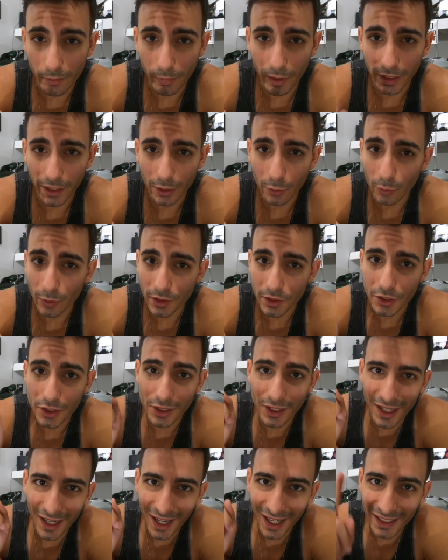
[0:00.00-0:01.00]
bike, which
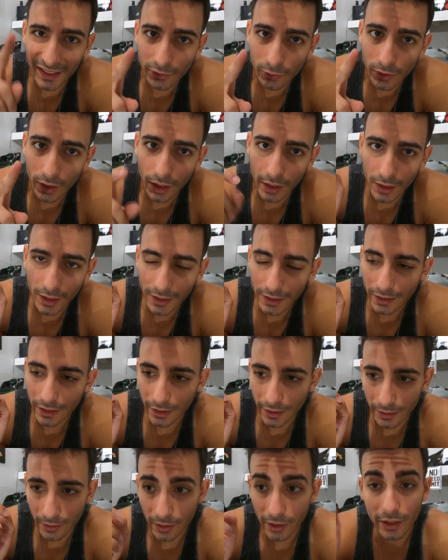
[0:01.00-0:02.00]
I do not like that.